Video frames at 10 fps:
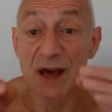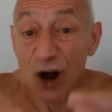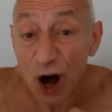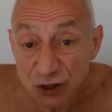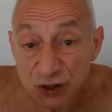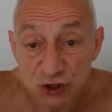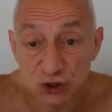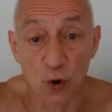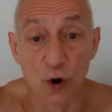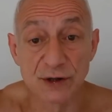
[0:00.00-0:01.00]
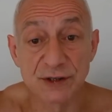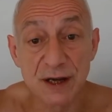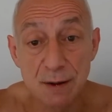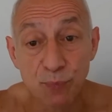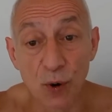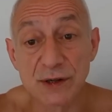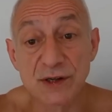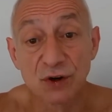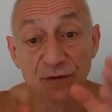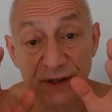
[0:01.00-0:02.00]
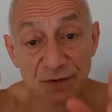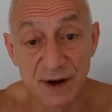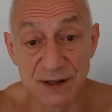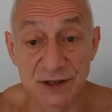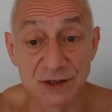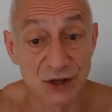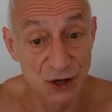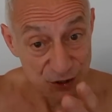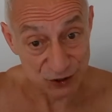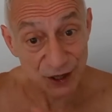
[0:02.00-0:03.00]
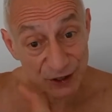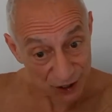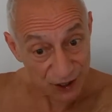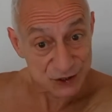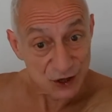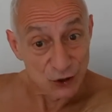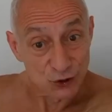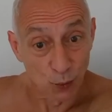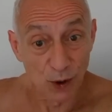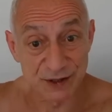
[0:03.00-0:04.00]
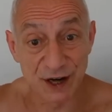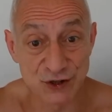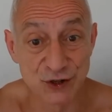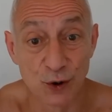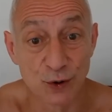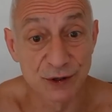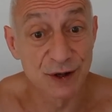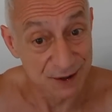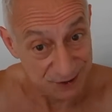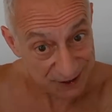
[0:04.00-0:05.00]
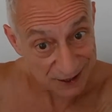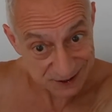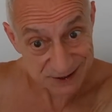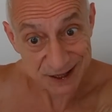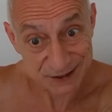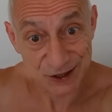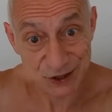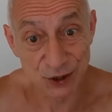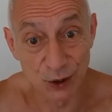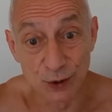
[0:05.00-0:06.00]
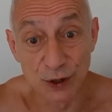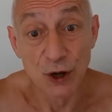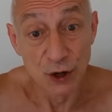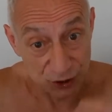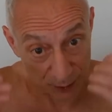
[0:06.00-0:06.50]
It underscores the importance of interventions such as the ones I showed, the exercise I showed,